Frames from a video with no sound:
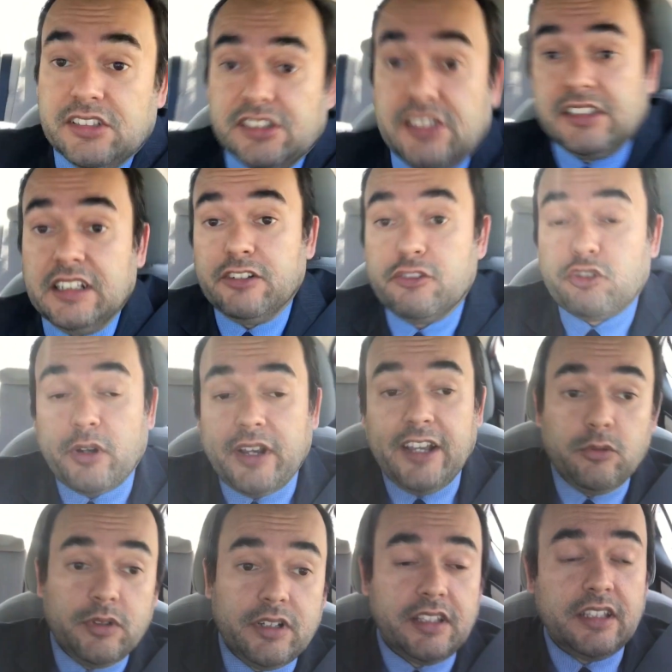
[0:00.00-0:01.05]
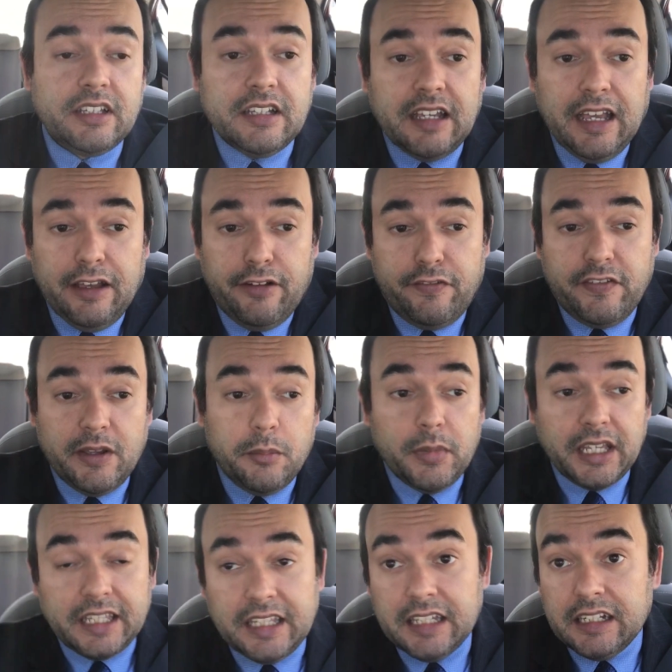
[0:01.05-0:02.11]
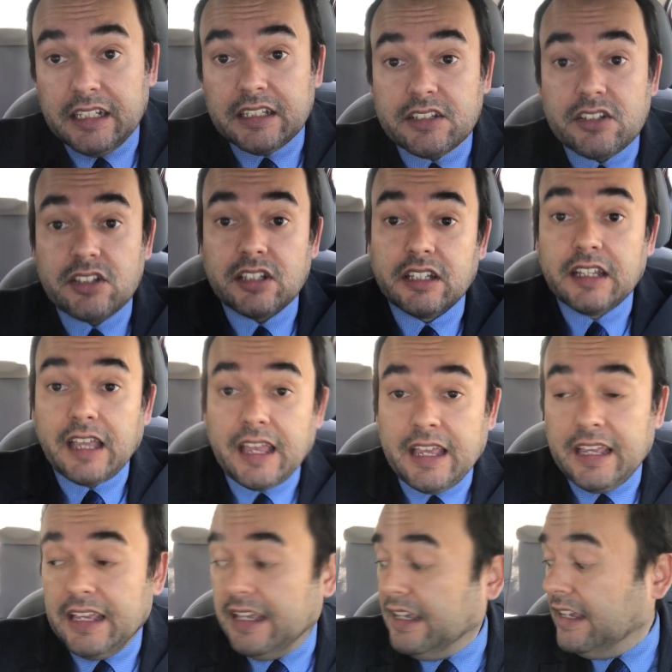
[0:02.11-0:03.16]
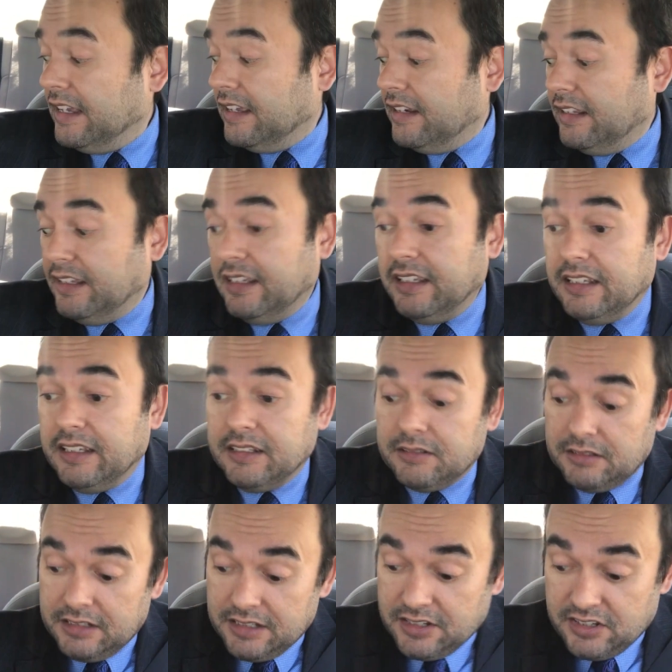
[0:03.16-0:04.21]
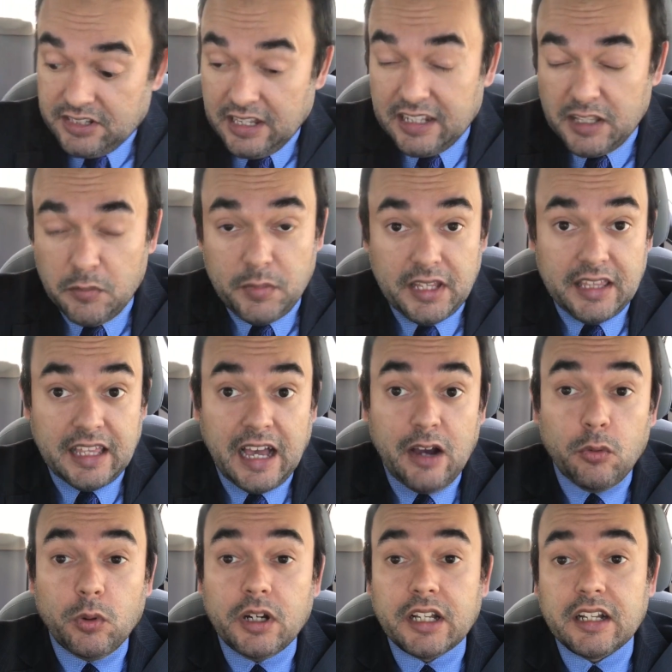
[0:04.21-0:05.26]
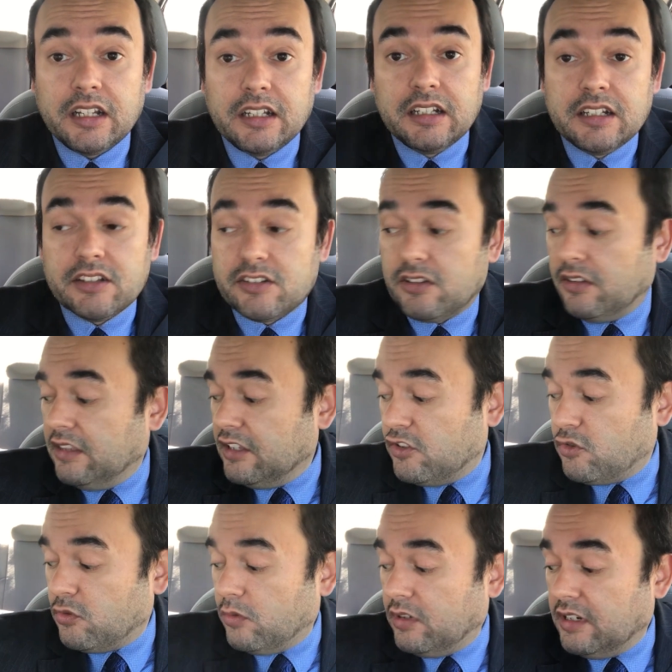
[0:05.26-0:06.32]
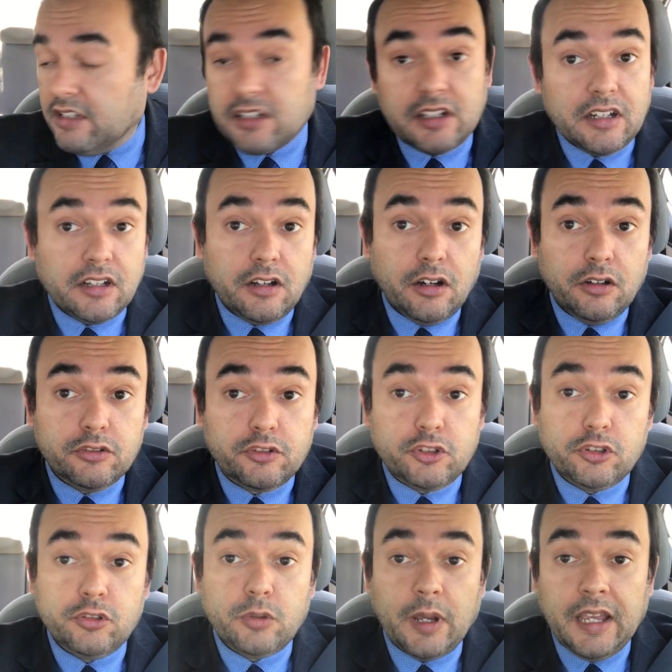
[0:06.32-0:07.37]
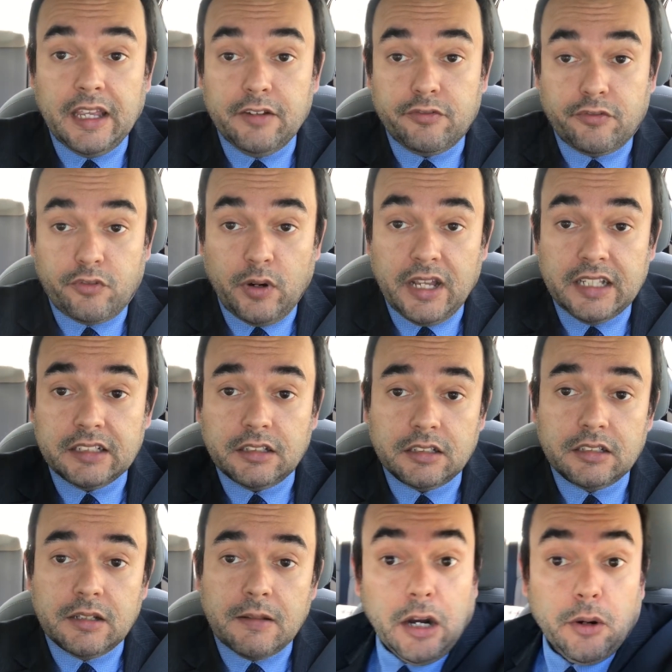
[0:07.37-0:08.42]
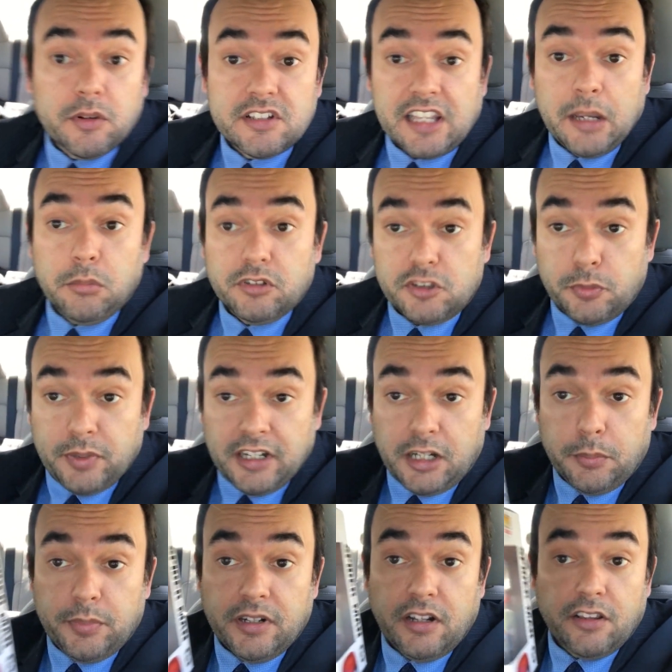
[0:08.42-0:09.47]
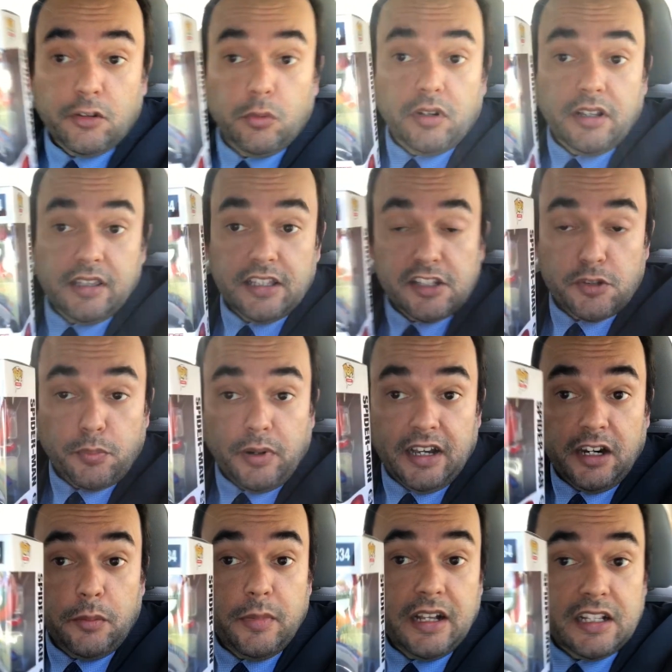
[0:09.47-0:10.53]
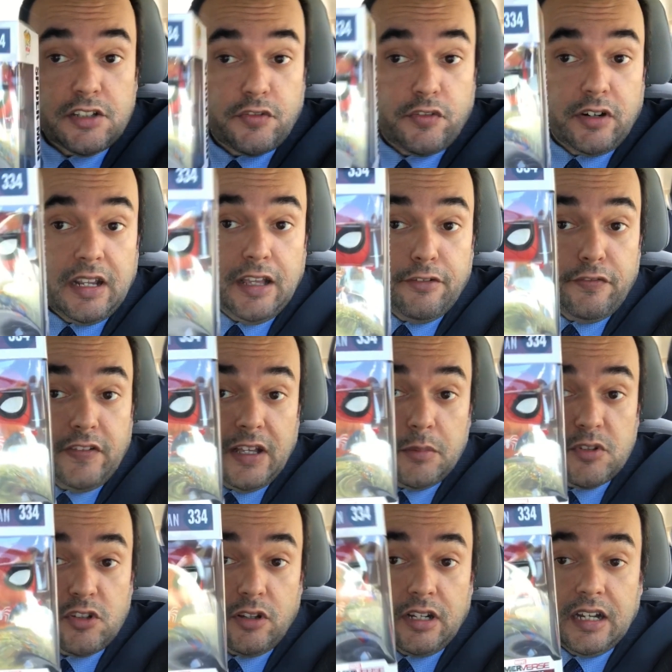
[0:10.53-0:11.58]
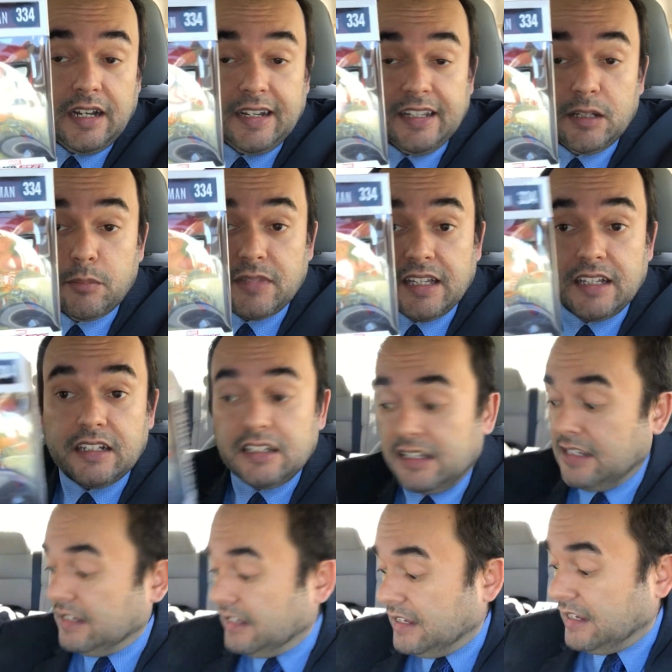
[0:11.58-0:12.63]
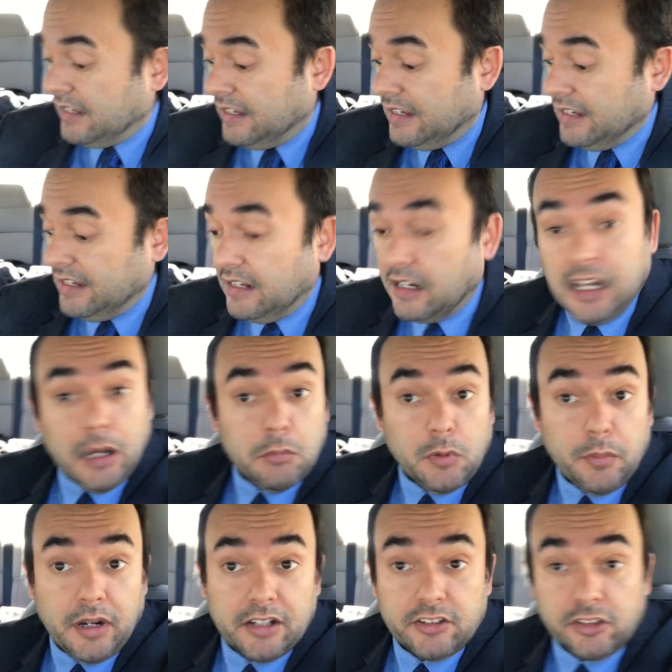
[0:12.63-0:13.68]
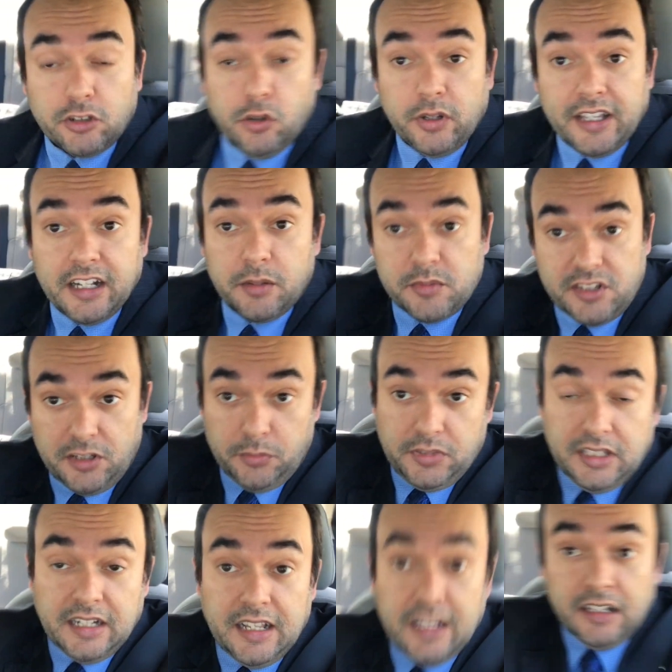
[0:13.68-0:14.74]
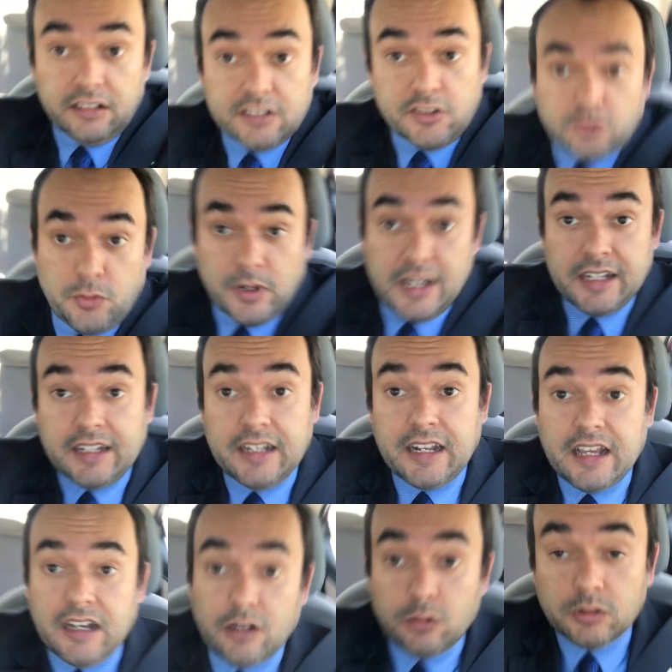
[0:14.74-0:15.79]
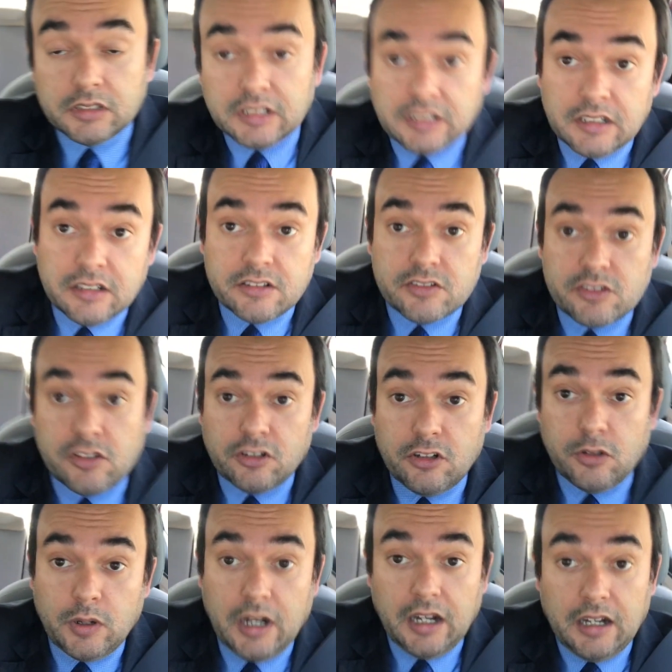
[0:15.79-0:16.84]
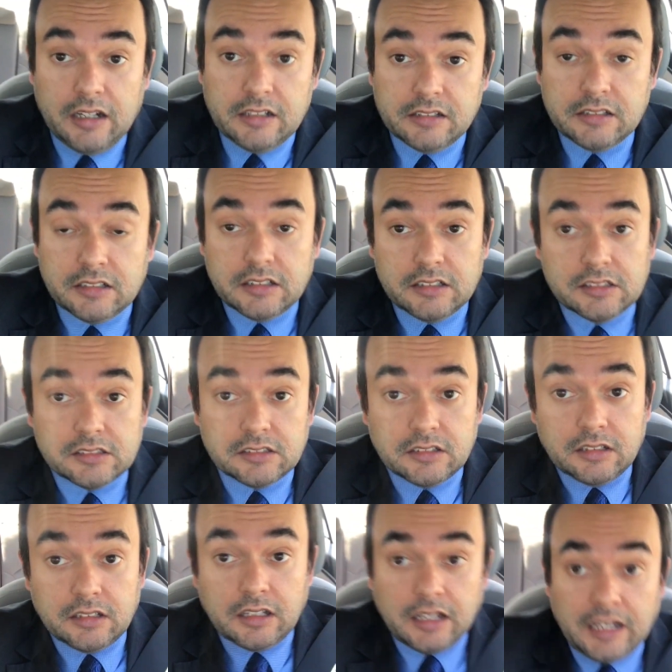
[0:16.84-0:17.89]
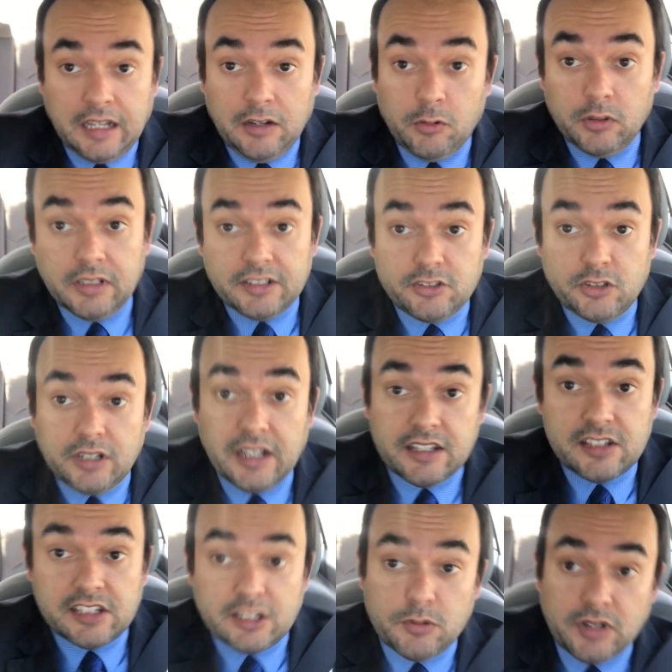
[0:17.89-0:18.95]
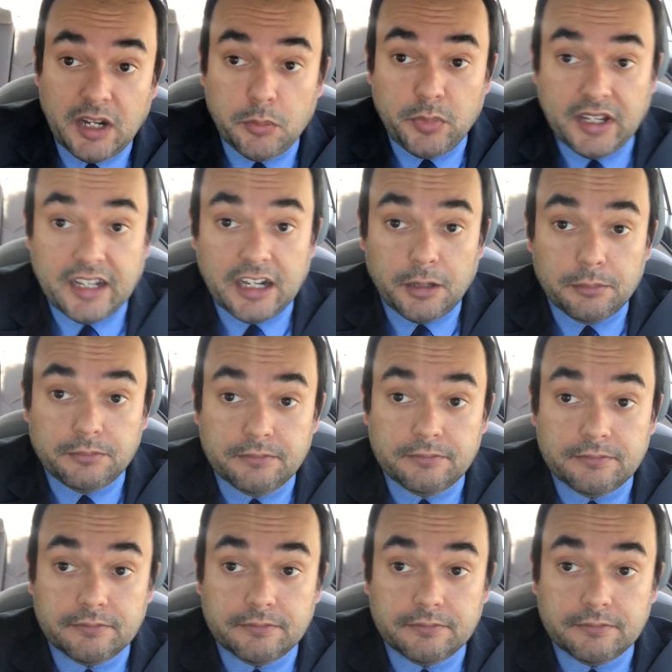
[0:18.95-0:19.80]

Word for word: just did a trade with FM McGinnis and he is sending me that one. So this one is gonna go to a friend. I was able to pick up another one of these Spider-Mans for FM, so I got him that. And I'm about to go get him something else right now. So uh, I will let you guys see what I pick up.